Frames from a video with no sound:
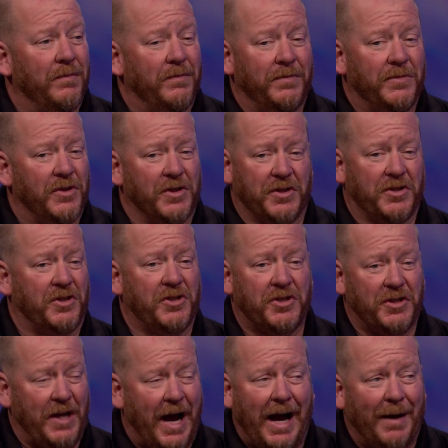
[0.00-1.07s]
just
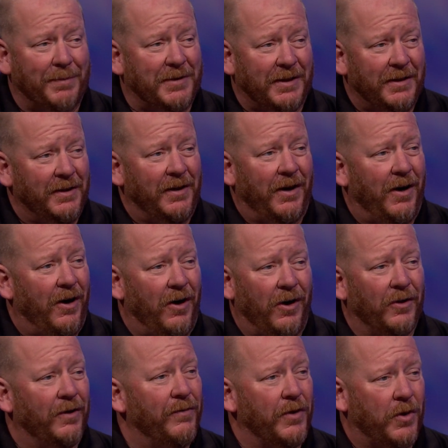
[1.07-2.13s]
stopped
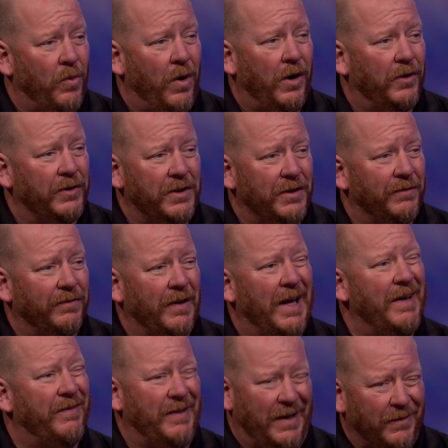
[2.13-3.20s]
all of the quality of
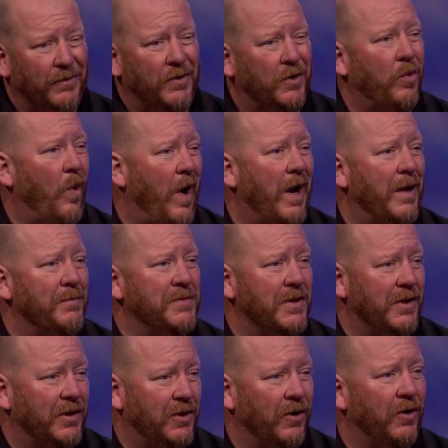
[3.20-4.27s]
life kind of crimes that
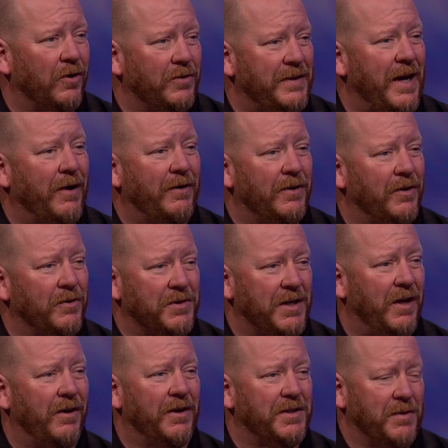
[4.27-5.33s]
occur down in those
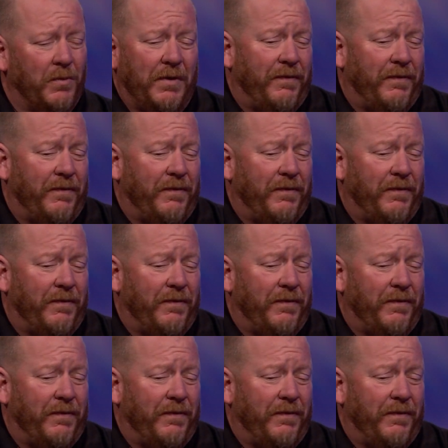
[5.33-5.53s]
areas. And we